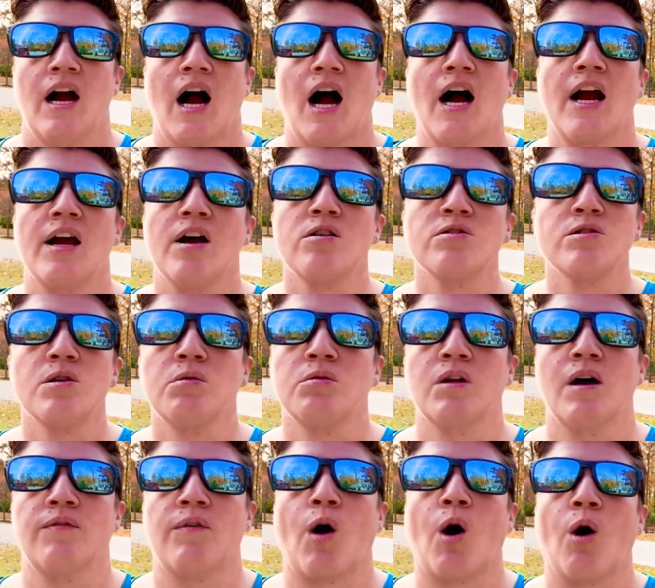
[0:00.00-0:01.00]
I also
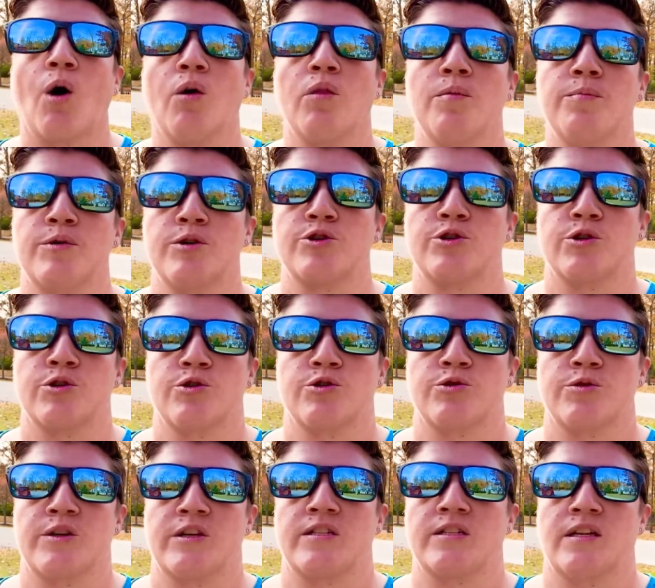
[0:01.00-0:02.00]
love all the mature
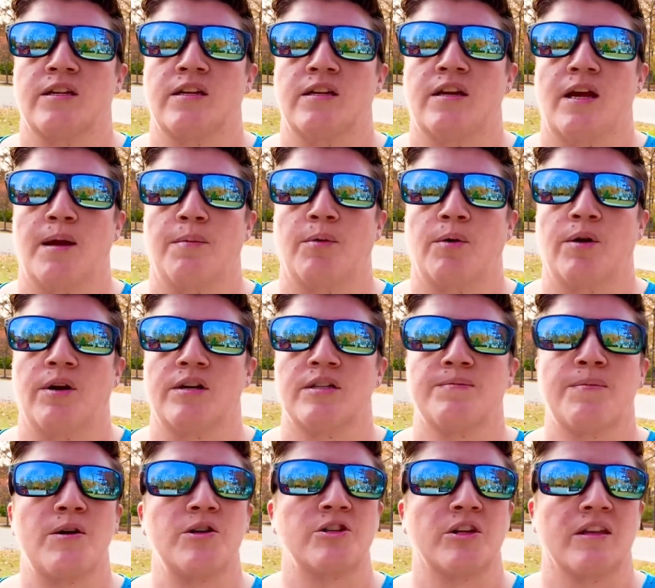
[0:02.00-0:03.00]
trees in the neighborhood,
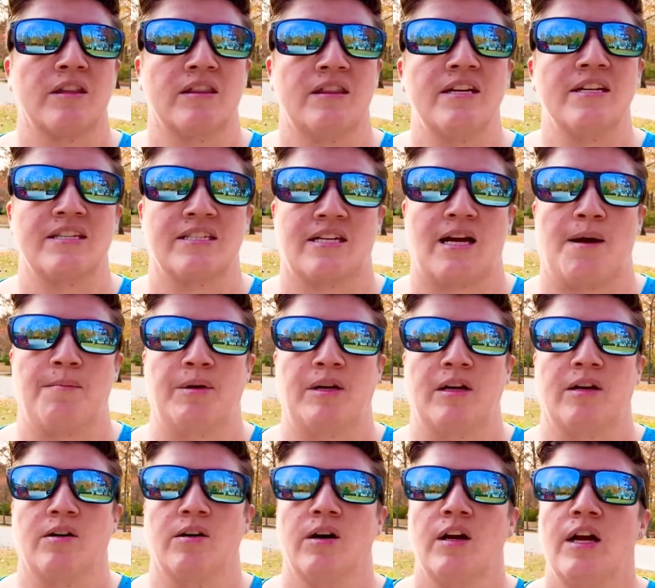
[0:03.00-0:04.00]
especially this time of
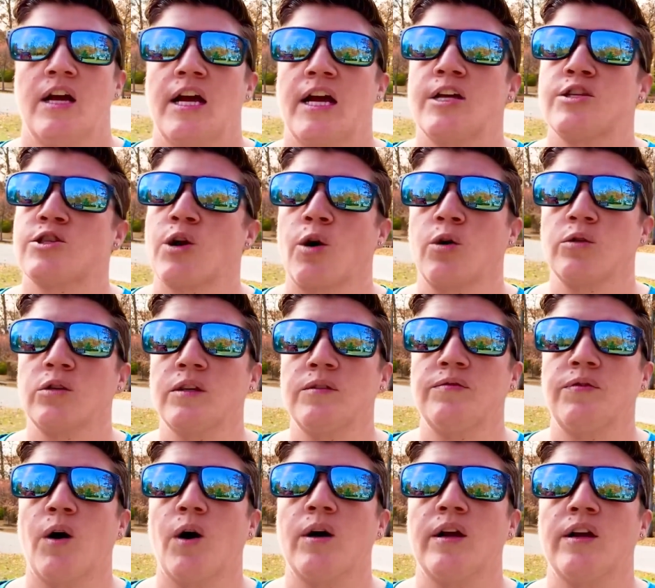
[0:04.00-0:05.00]
year. It's early
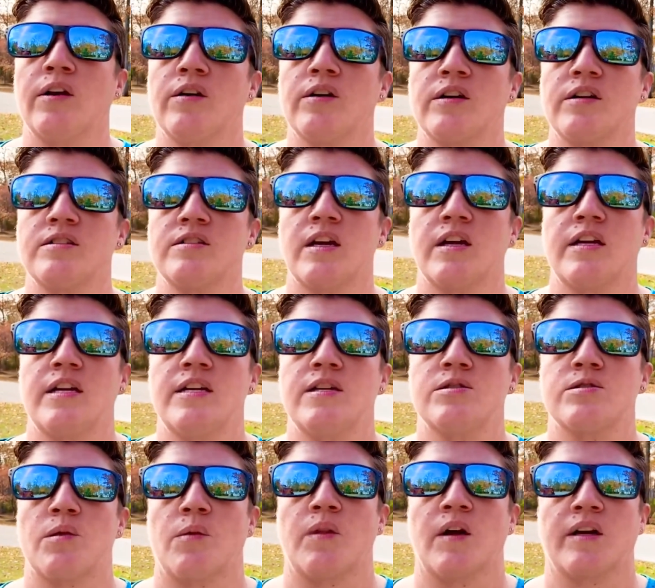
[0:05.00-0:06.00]
fall here in Kentucky,
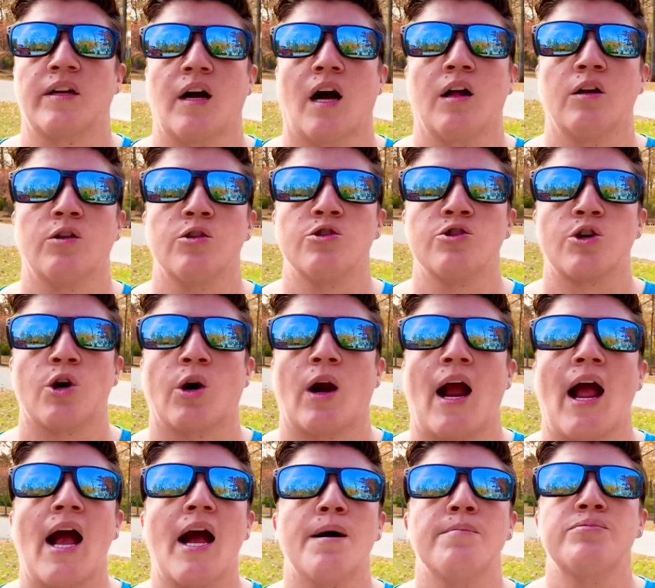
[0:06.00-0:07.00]
so the colors are
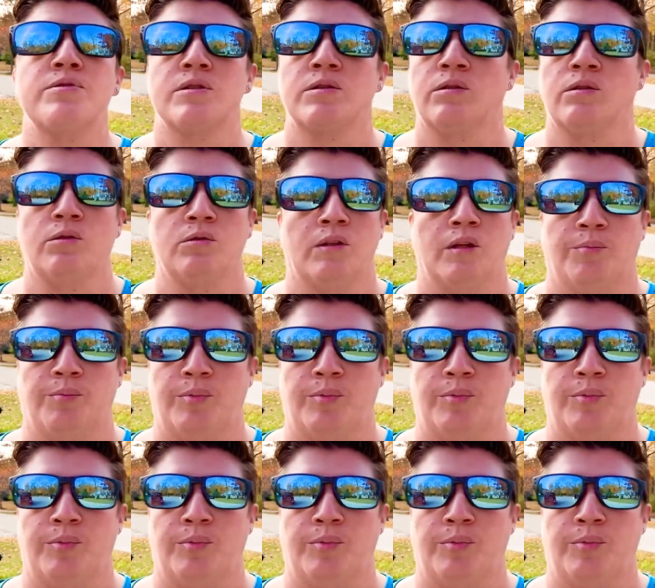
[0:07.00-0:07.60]
absolutely